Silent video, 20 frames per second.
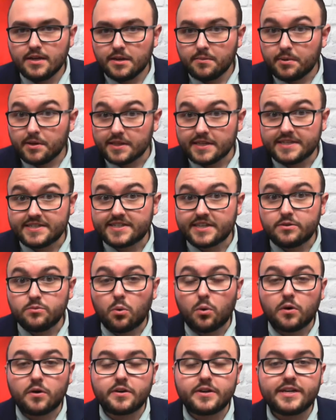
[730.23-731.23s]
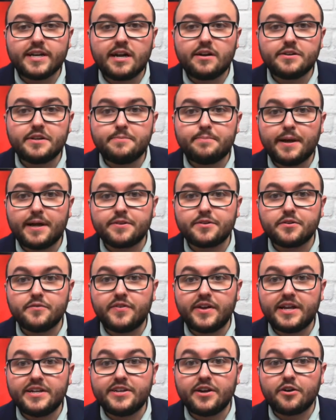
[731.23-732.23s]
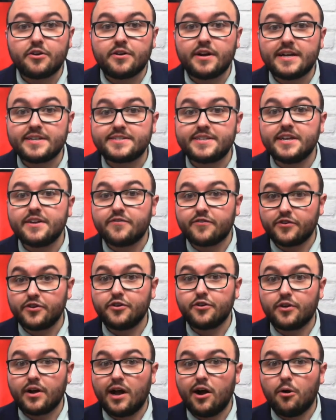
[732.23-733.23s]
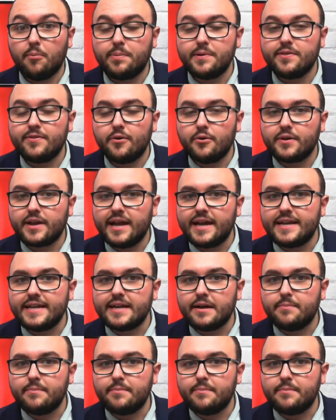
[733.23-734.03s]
Police in Warren County, Pennsylvania are asking for your help in locating